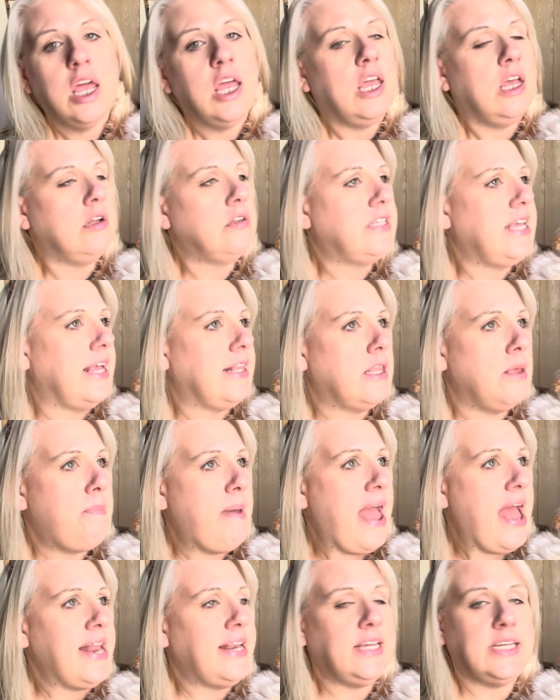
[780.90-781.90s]
he'll take the
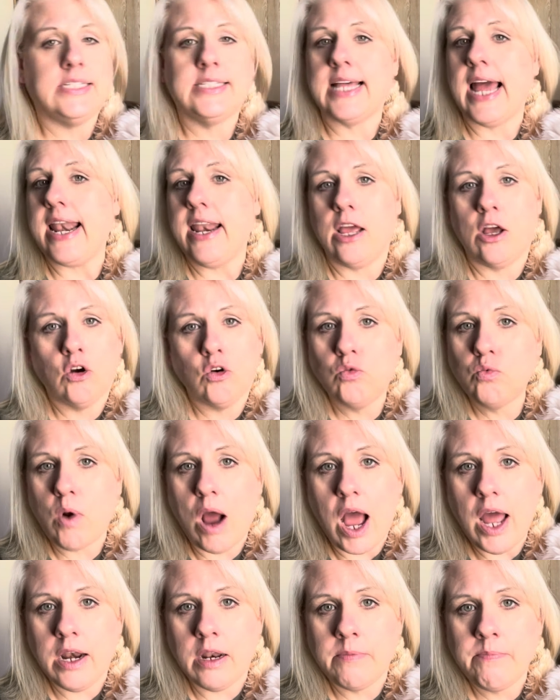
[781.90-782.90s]
panties and he'll
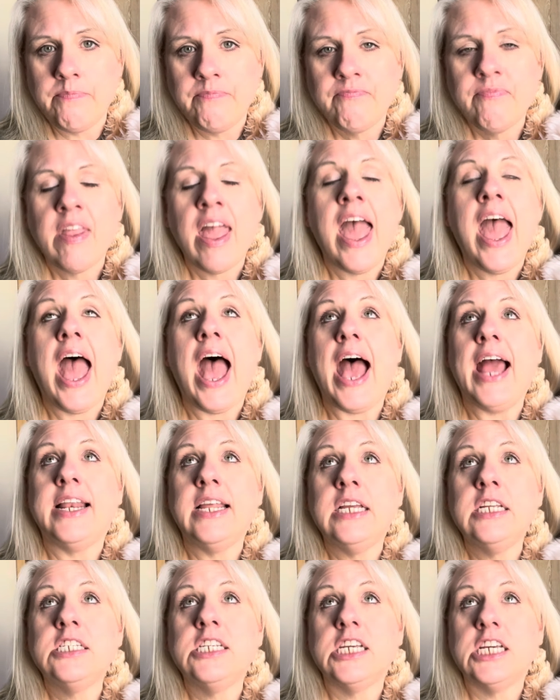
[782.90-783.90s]
run.
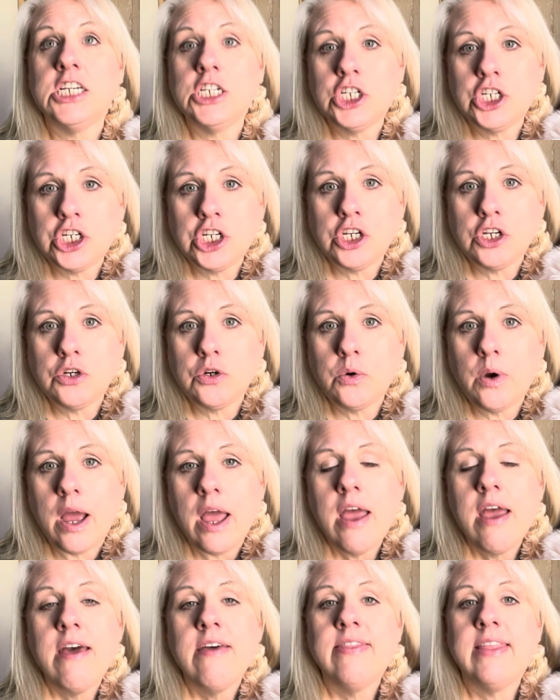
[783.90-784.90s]
Any tissue
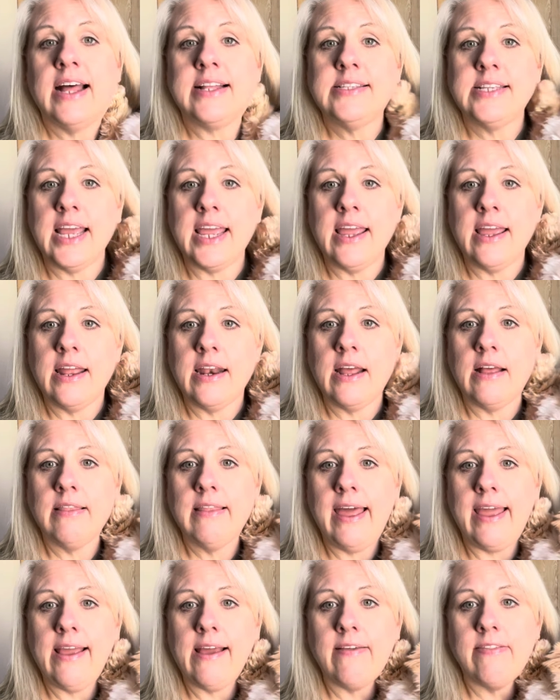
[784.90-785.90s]
that's in
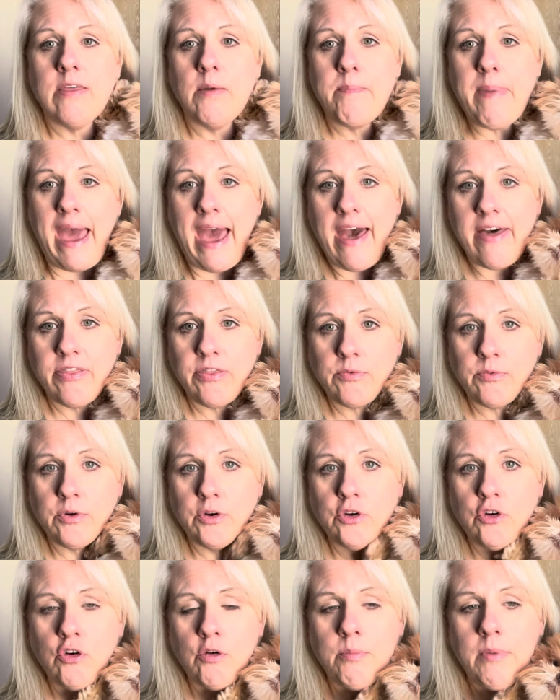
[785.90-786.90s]
like the
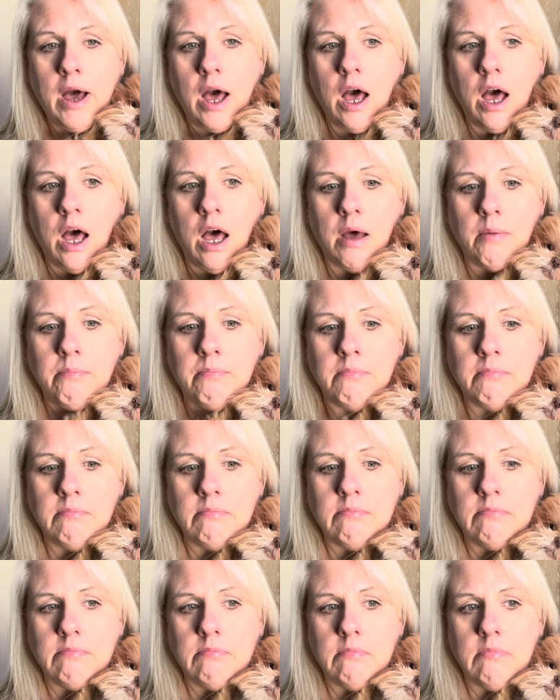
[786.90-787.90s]
bathroom
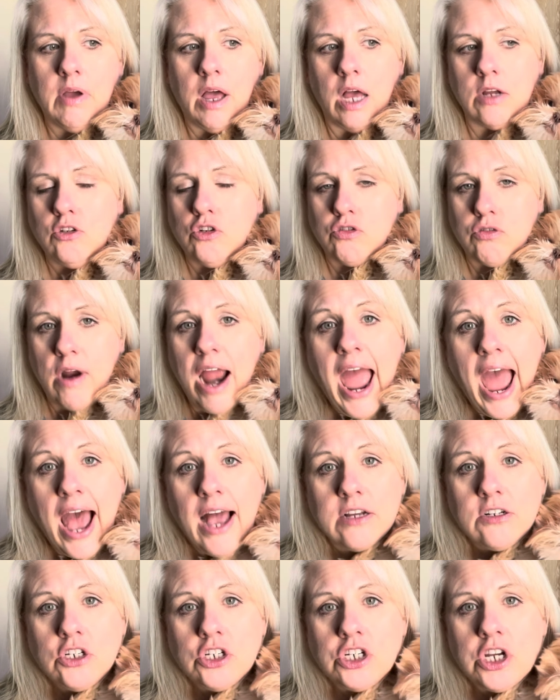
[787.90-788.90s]
um,
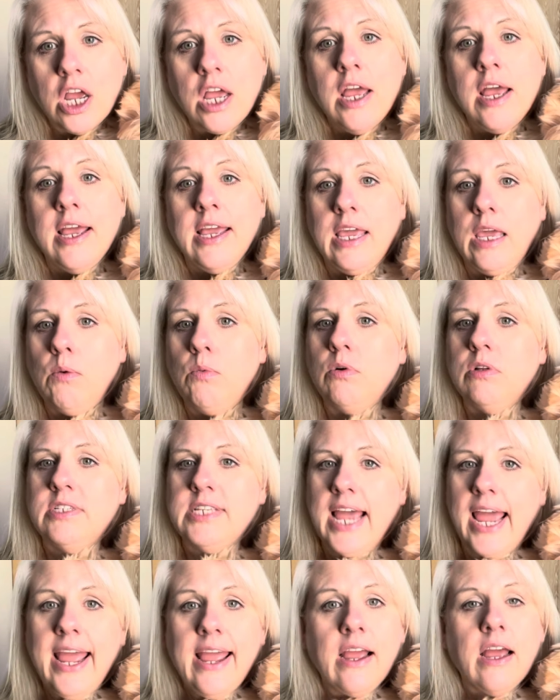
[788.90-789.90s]
trash, he will
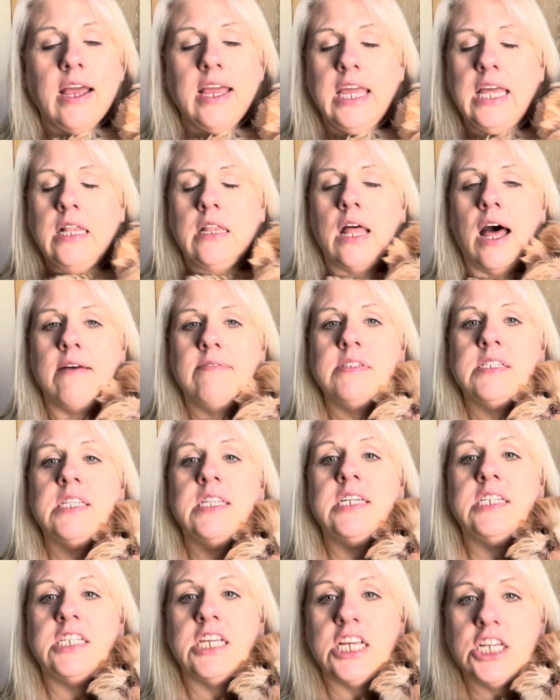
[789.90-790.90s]
take, he loves
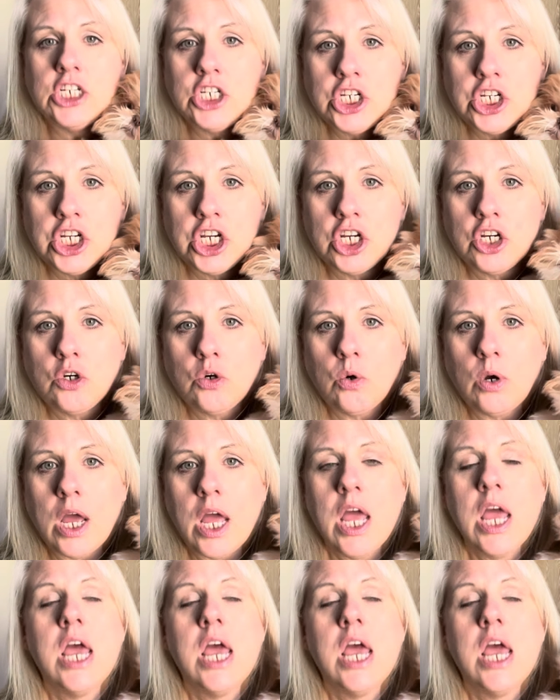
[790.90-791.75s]
the tissue.